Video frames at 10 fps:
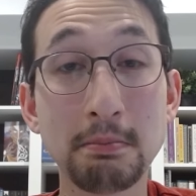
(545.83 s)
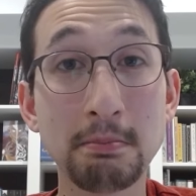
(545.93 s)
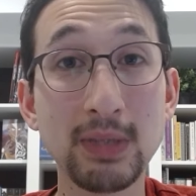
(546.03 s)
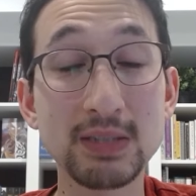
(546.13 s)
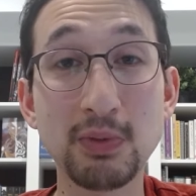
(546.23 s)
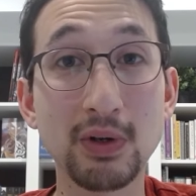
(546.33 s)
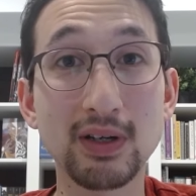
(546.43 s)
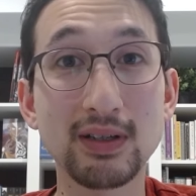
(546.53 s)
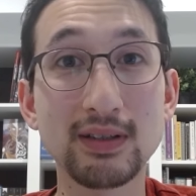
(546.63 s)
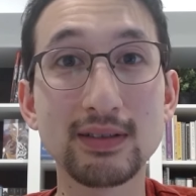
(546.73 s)
Much more.
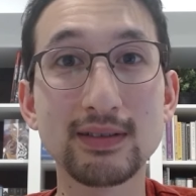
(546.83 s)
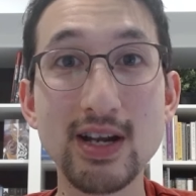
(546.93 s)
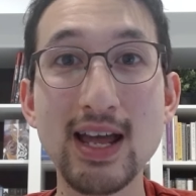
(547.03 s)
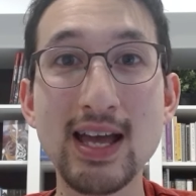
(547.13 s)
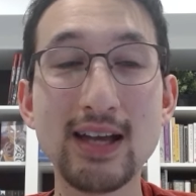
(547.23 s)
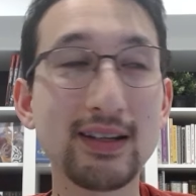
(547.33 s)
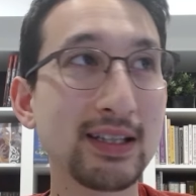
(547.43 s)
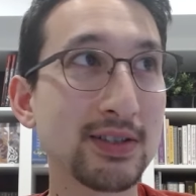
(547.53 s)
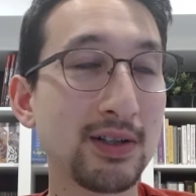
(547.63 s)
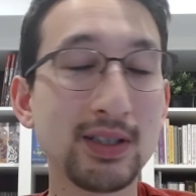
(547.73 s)
And it's
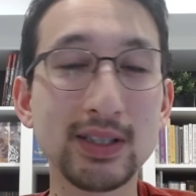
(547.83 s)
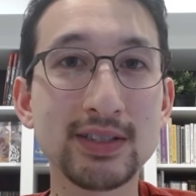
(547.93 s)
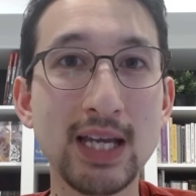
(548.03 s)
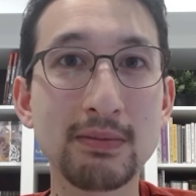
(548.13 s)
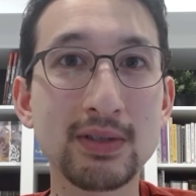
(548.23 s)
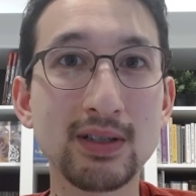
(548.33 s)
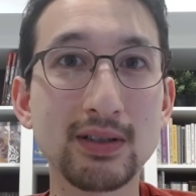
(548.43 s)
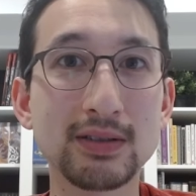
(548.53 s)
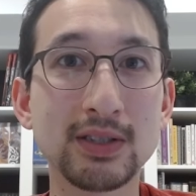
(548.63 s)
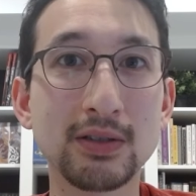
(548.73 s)
all in the same turn,
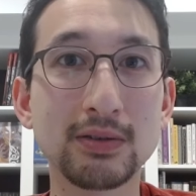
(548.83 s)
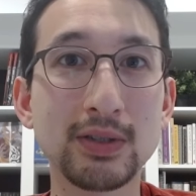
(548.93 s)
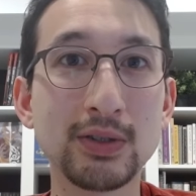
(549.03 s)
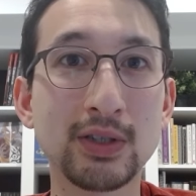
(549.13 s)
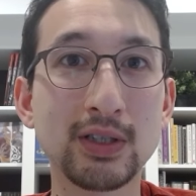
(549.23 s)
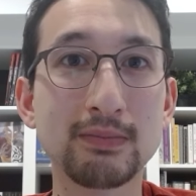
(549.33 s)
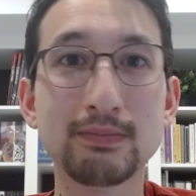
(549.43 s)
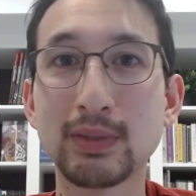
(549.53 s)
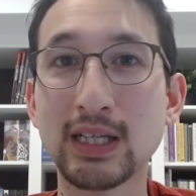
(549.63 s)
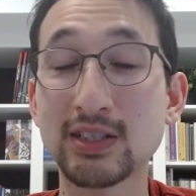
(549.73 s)
so you could
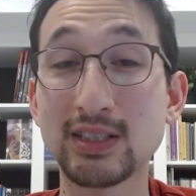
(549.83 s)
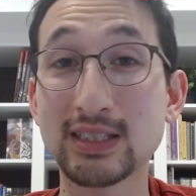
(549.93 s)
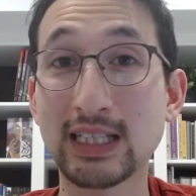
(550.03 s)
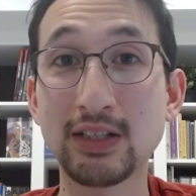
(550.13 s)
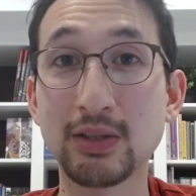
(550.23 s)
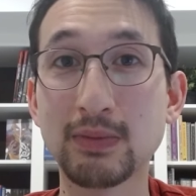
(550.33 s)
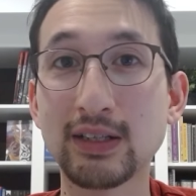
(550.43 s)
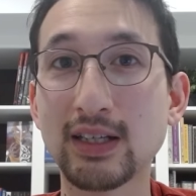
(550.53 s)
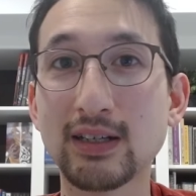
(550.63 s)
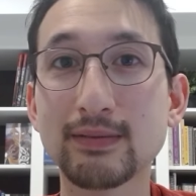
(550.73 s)
potentially just kill them right
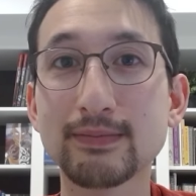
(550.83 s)
there.